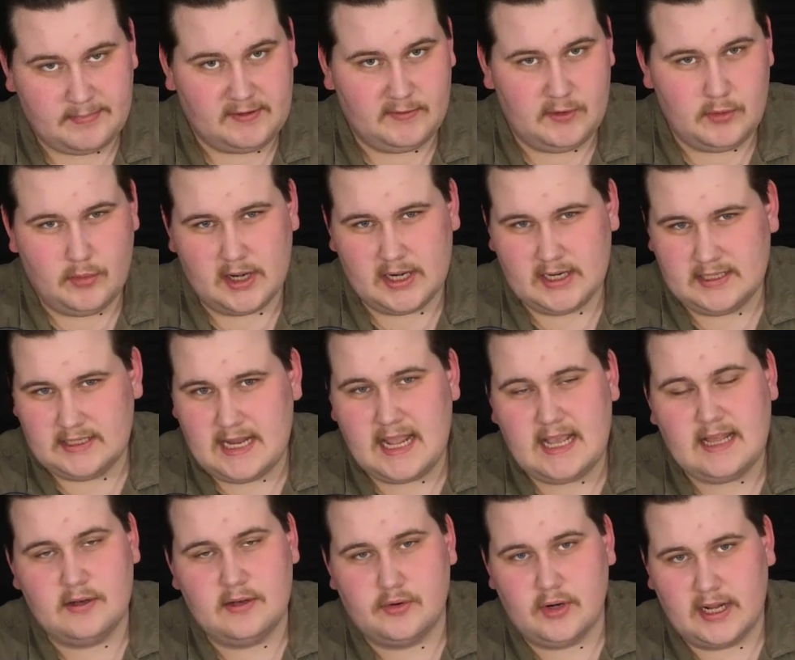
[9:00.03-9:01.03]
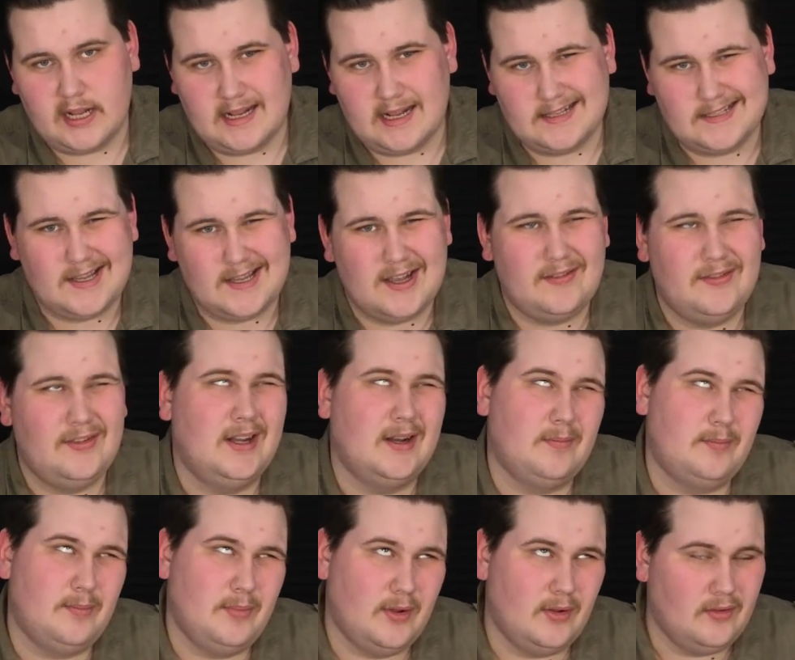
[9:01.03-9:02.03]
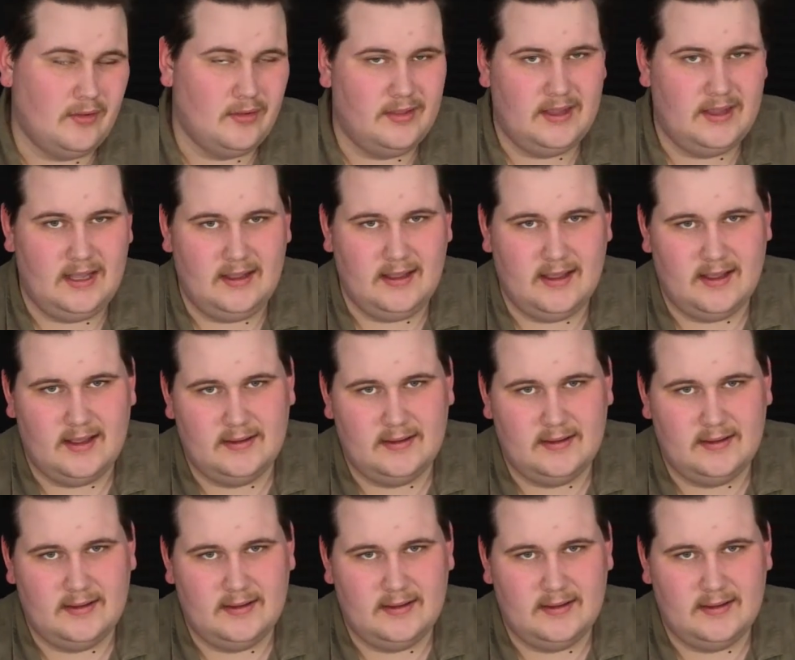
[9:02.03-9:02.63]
if you want to take the Joy-Cons off, you got to pull the